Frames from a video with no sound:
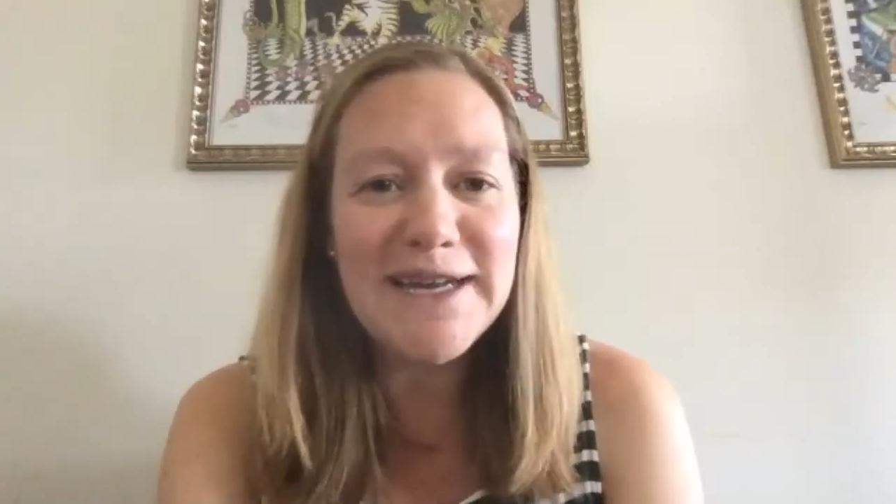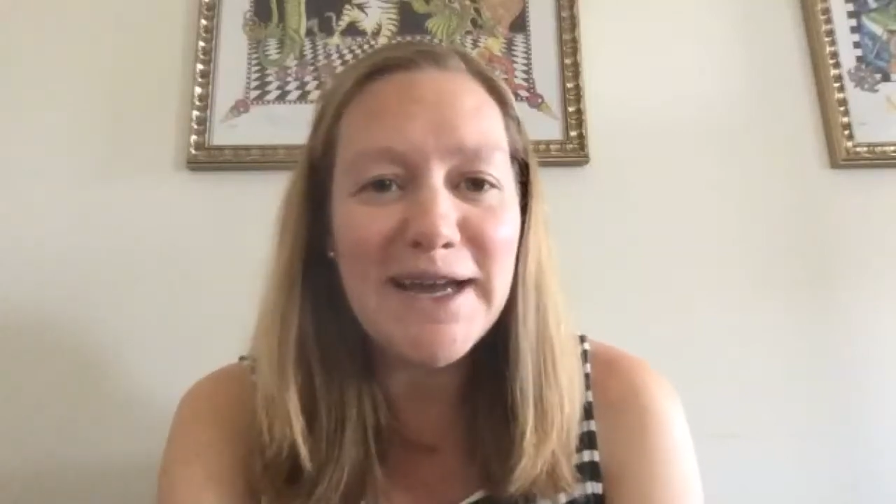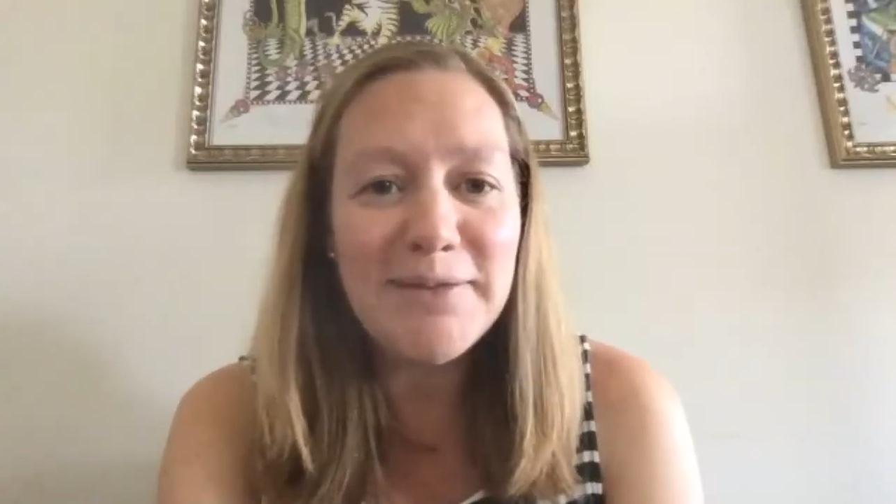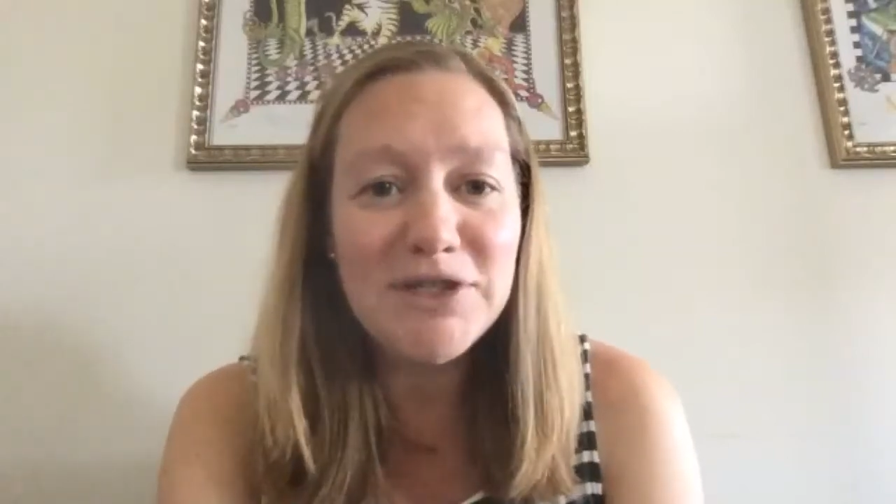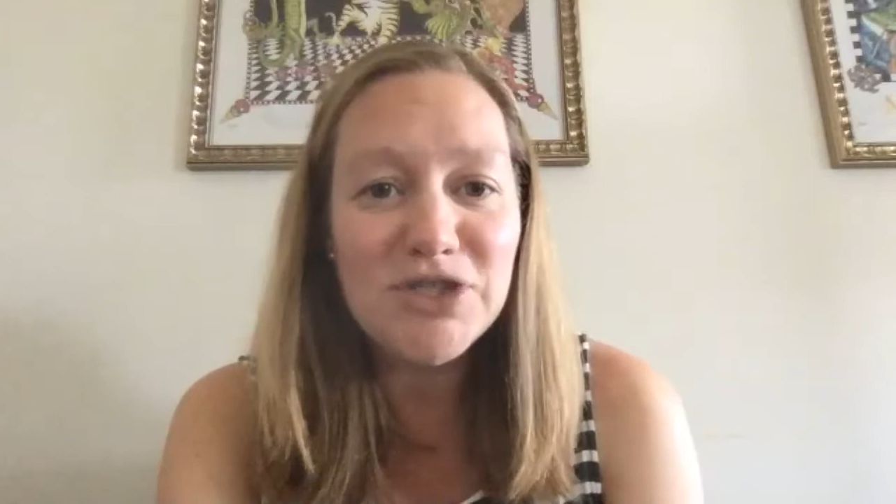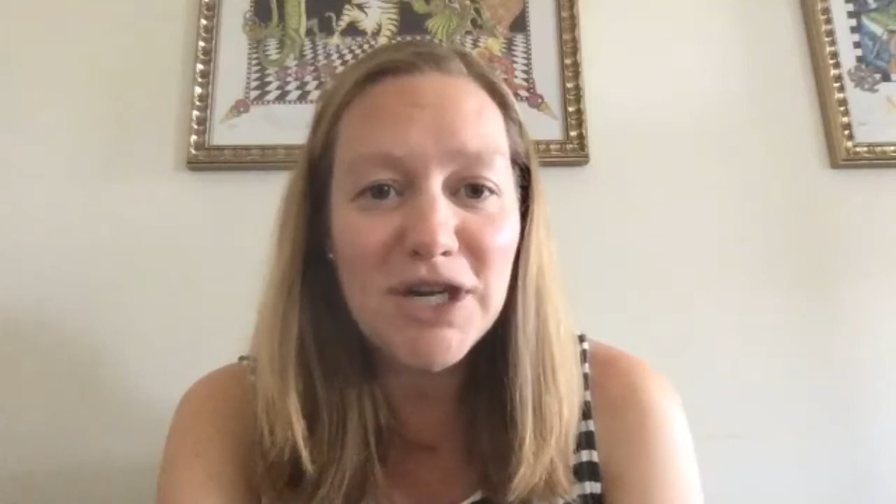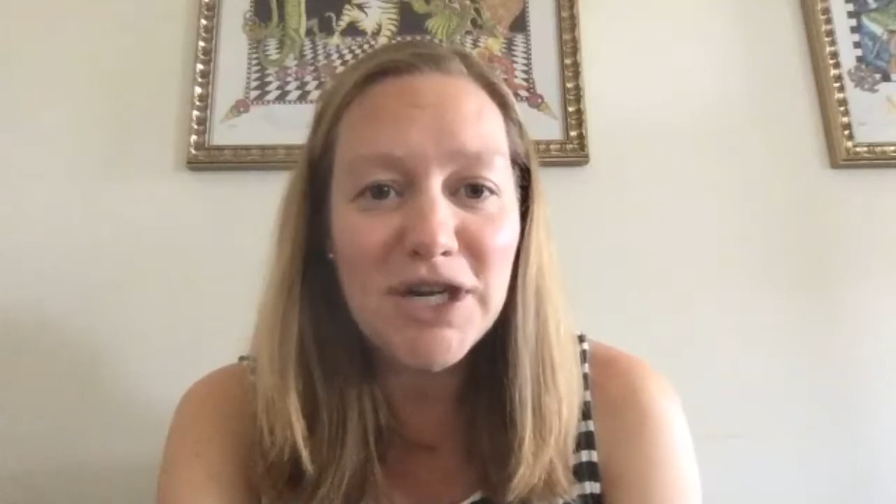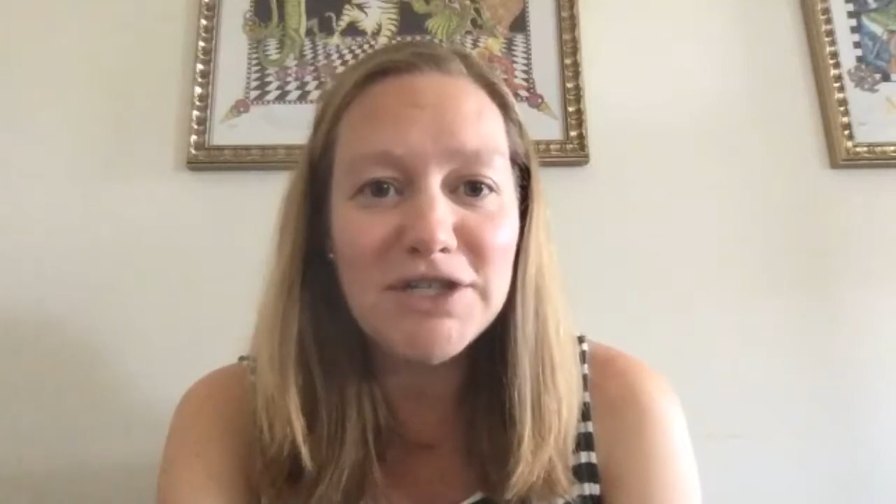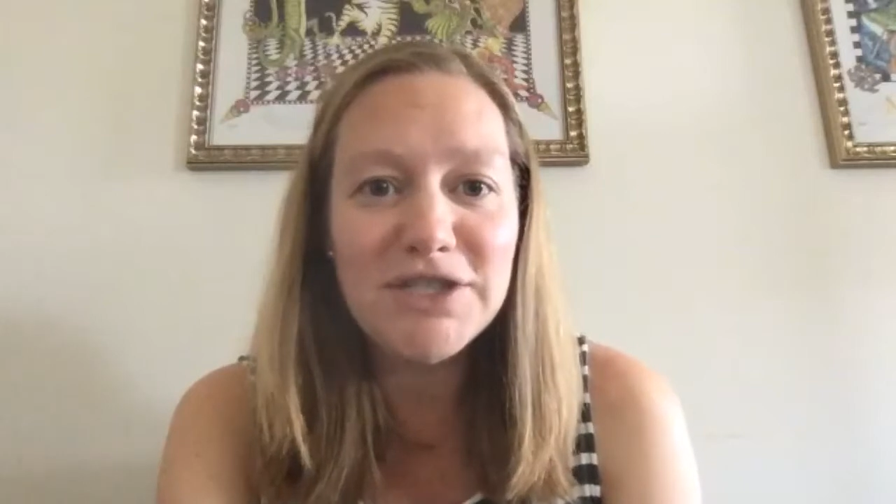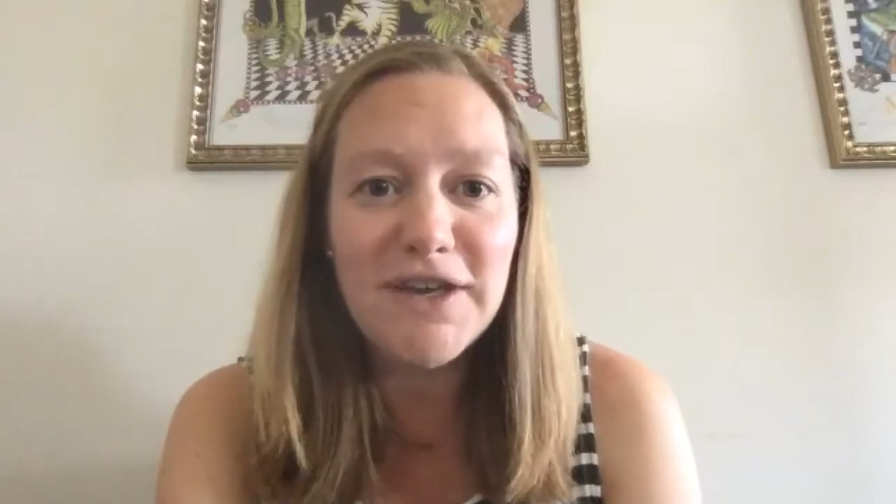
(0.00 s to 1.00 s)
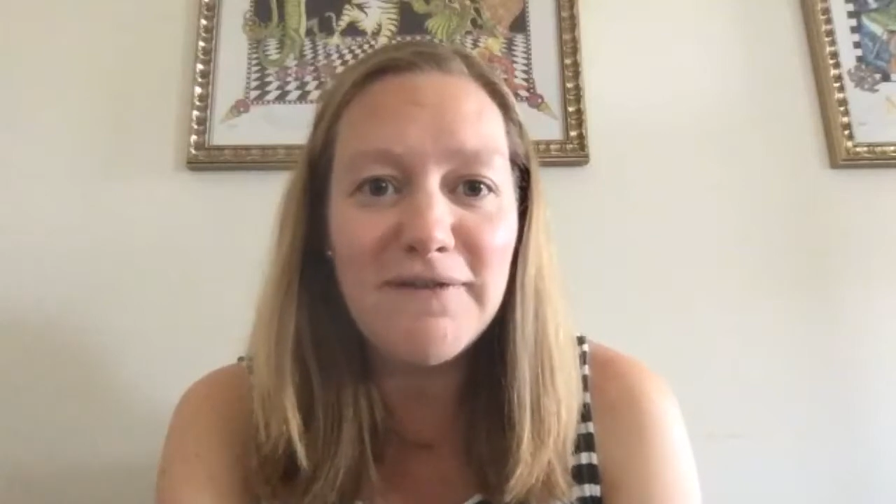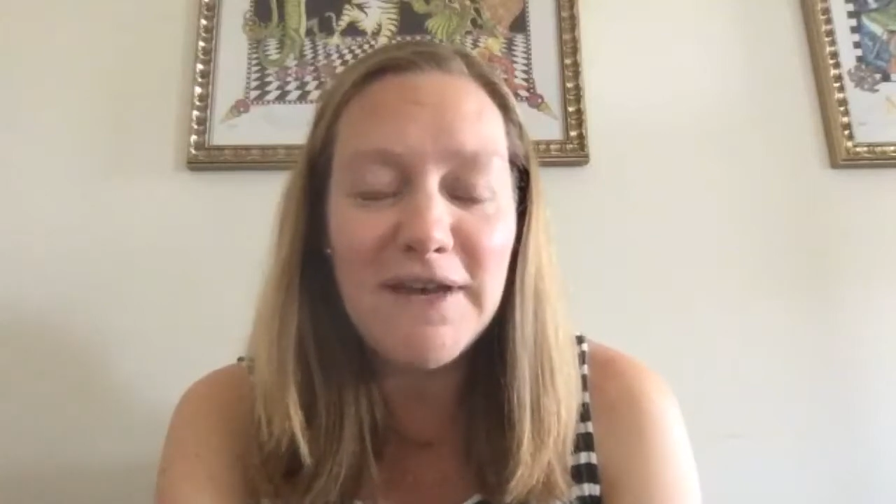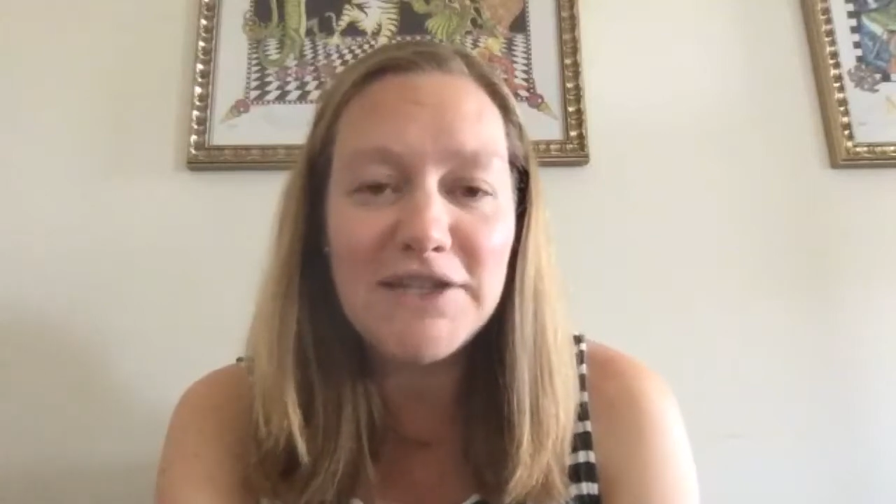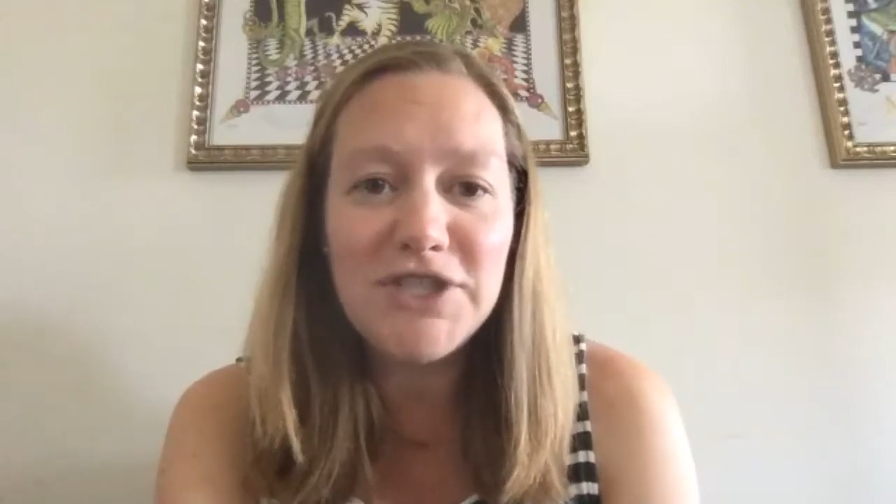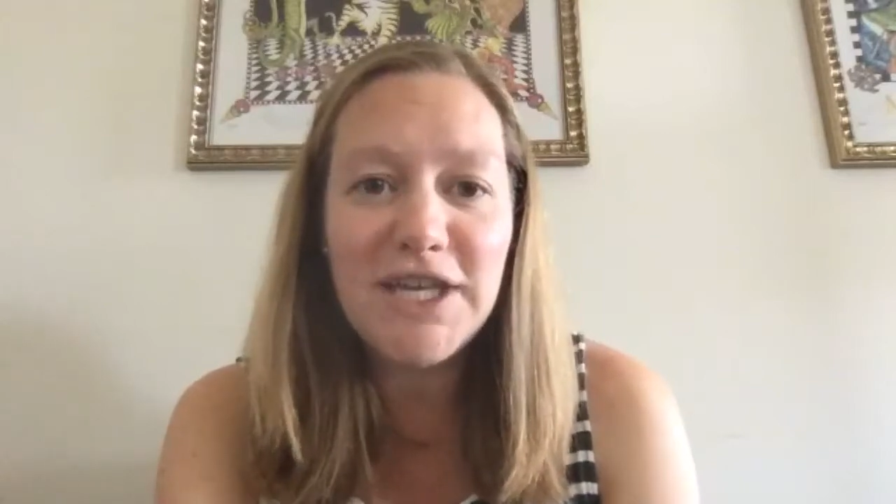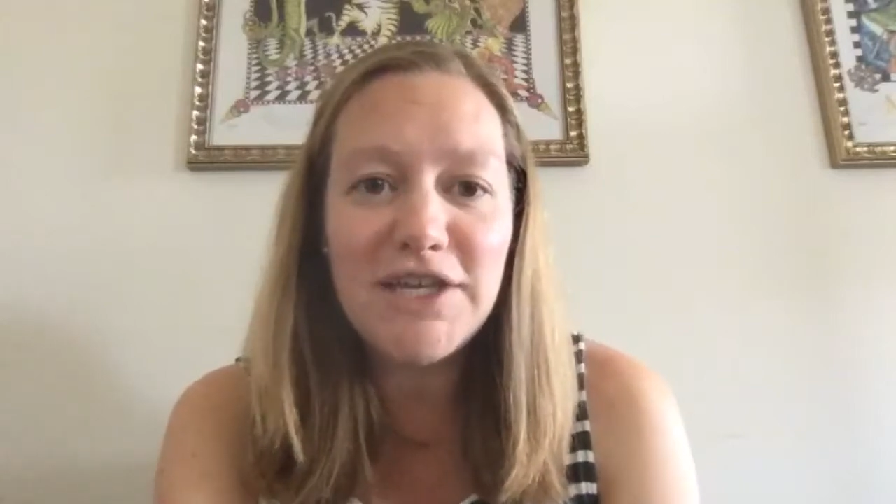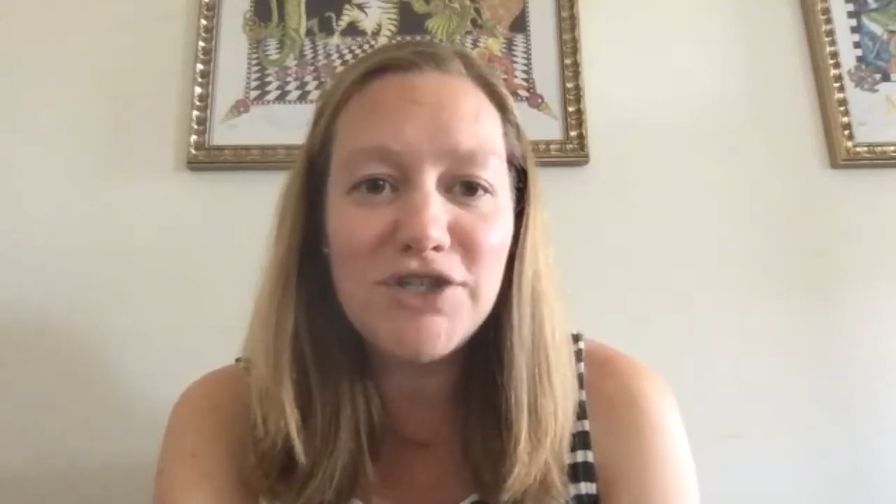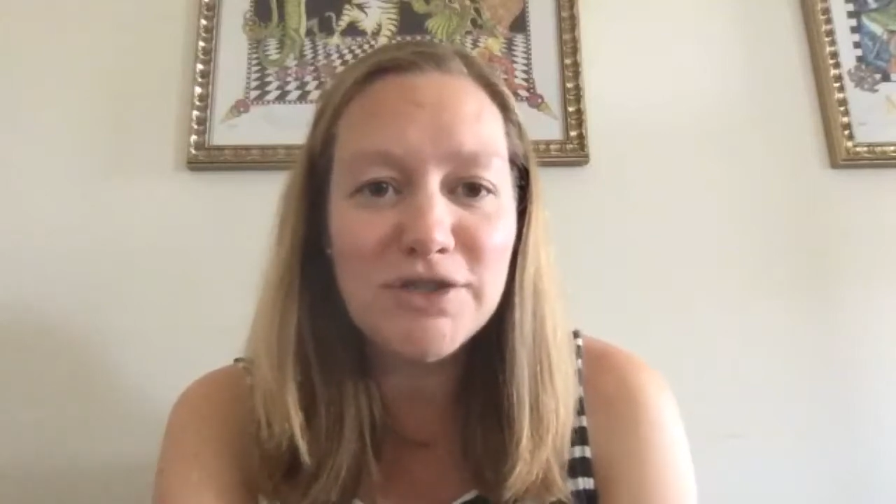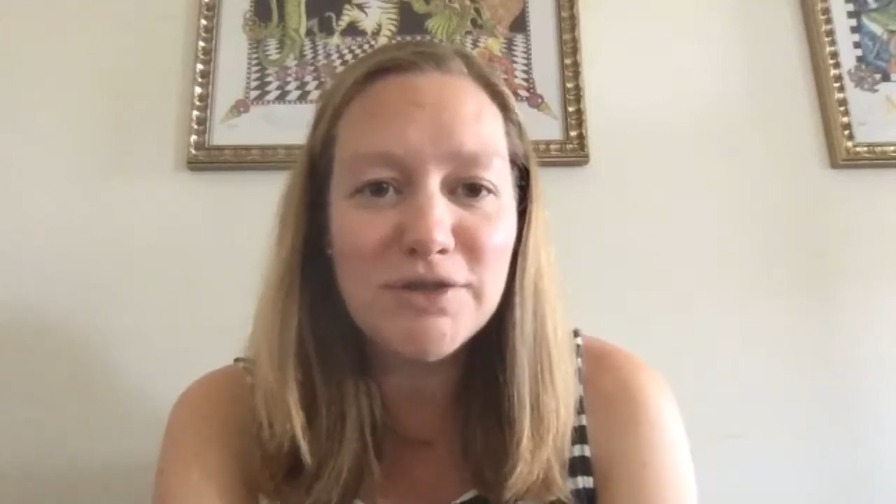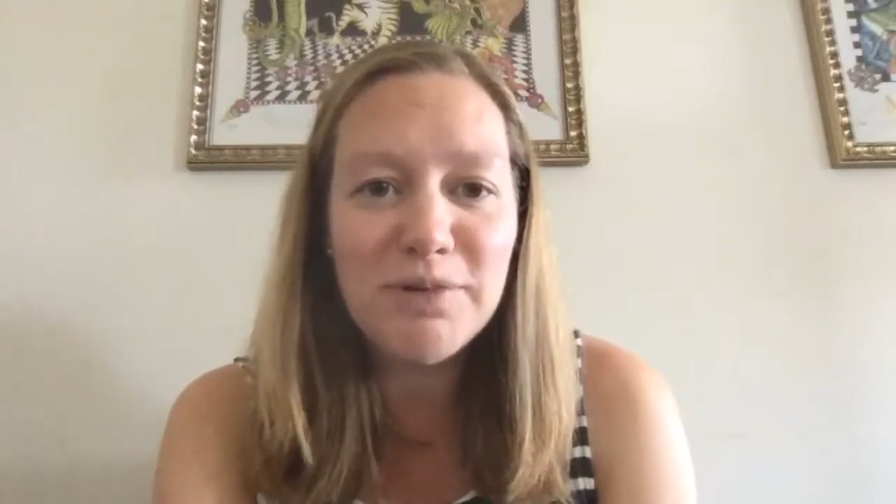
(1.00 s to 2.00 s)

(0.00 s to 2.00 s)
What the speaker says: I'm in charge of educational